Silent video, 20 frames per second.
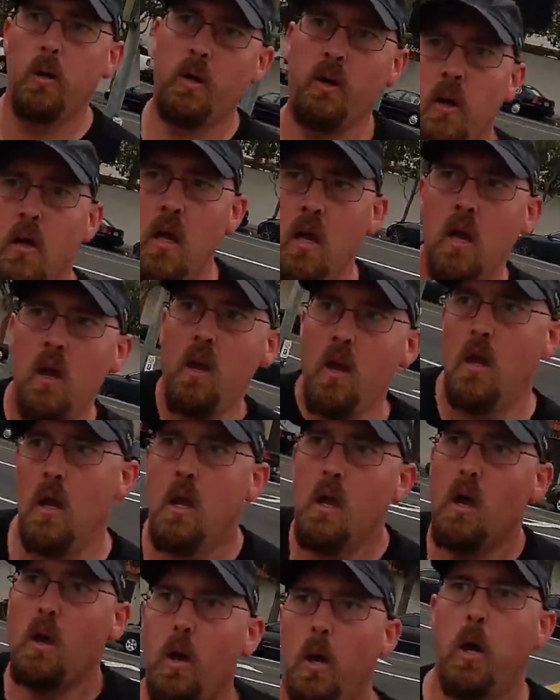I'm just going to be
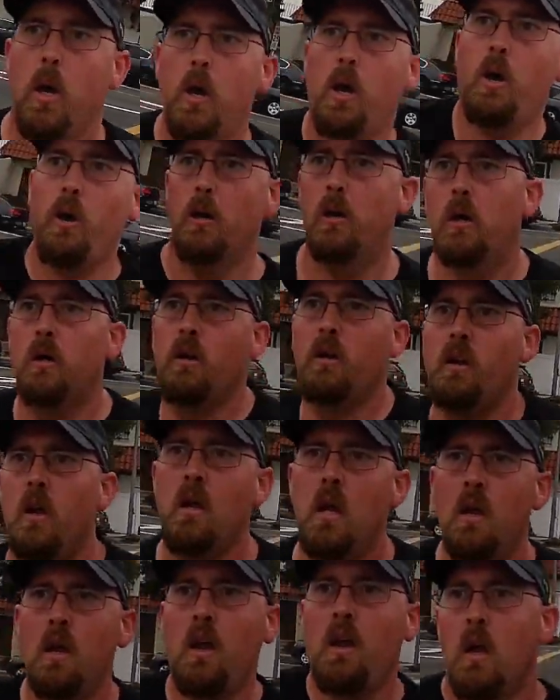doing a lot of running
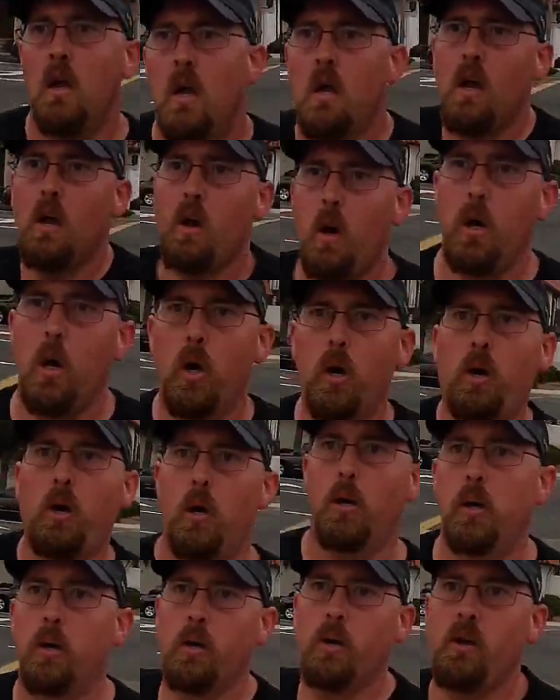and breathing in the
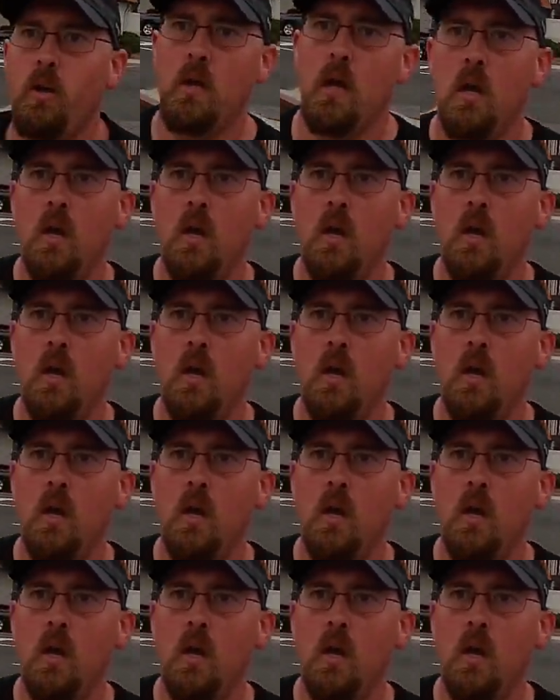background.